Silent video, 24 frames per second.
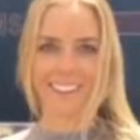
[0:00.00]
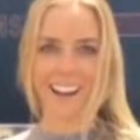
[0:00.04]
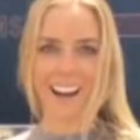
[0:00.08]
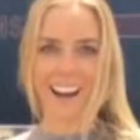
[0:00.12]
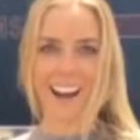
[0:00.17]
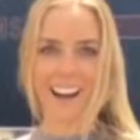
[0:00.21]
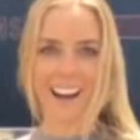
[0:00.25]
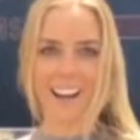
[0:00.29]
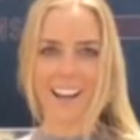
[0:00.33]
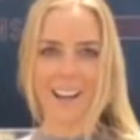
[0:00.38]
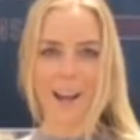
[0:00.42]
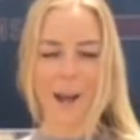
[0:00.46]

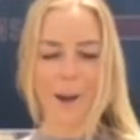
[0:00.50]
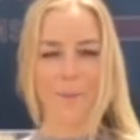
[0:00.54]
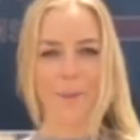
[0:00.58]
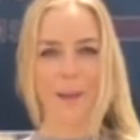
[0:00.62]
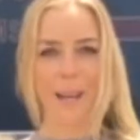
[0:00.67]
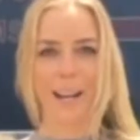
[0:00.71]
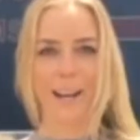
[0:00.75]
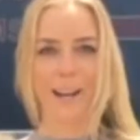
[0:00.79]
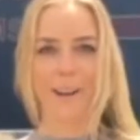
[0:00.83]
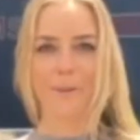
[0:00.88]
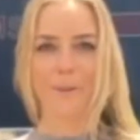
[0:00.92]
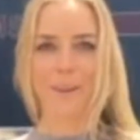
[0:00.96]
Hi, I'm
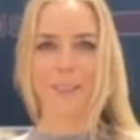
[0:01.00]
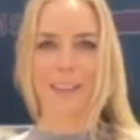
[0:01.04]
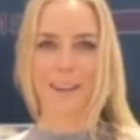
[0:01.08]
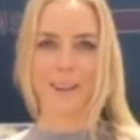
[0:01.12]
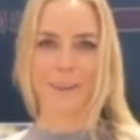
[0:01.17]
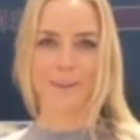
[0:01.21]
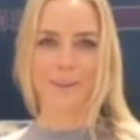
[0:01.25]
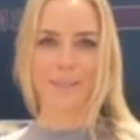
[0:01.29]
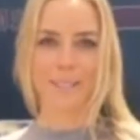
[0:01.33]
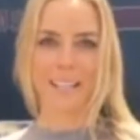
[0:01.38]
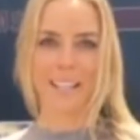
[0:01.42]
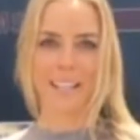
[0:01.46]
Katie with
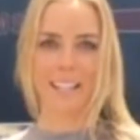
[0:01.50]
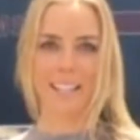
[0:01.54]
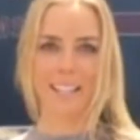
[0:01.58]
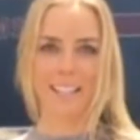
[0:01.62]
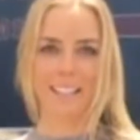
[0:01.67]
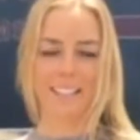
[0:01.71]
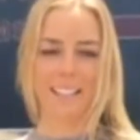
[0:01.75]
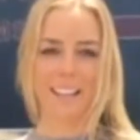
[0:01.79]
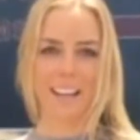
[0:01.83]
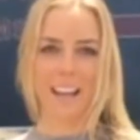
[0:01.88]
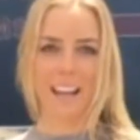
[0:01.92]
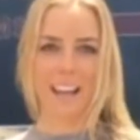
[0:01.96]
Equitex,
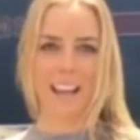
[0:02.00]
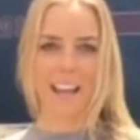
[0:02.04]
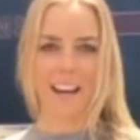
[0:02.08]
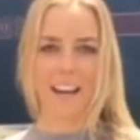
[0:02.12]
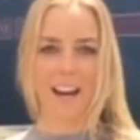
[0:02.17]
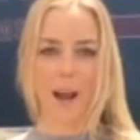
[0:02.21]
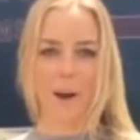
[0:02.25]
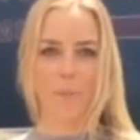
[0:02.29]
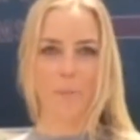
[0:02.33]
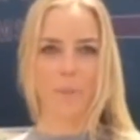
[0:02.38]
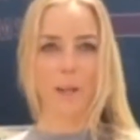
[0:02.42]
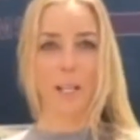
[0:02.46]

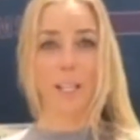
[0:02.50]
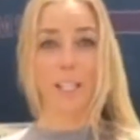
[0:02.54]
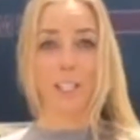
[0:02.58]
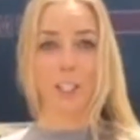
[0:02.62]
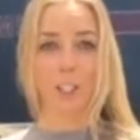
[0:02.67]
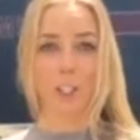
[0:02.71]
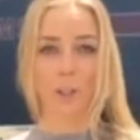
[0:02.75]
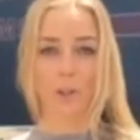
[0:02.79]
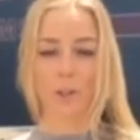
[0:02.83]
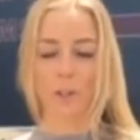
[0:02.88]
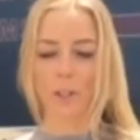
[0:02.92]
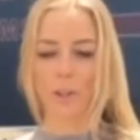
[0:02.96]
and I'm going to
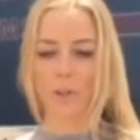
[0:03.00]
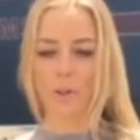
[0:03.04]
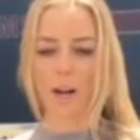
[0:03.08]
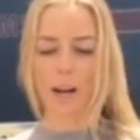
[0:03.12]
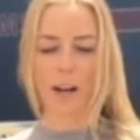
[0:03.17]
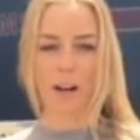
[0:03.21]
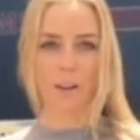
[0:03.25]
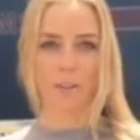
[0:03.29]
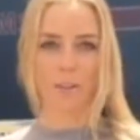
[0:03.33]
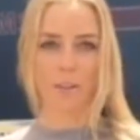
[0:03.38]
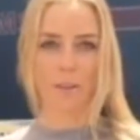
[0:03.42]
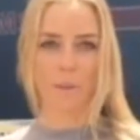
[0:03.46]
show you
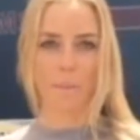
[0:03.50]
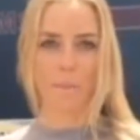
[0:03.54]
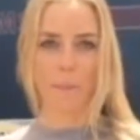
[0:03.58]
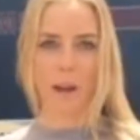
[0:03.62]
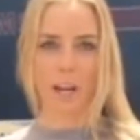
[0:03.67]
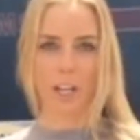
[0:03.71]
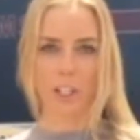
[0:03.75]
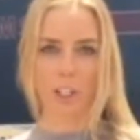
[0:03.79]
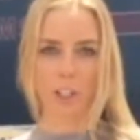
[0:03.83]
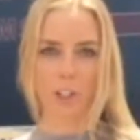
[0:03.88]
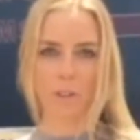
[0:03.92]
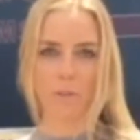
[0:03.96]
how to
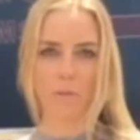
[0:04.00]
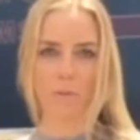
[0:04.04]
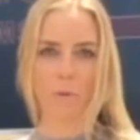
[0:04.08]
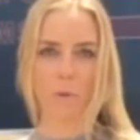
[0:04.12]
measure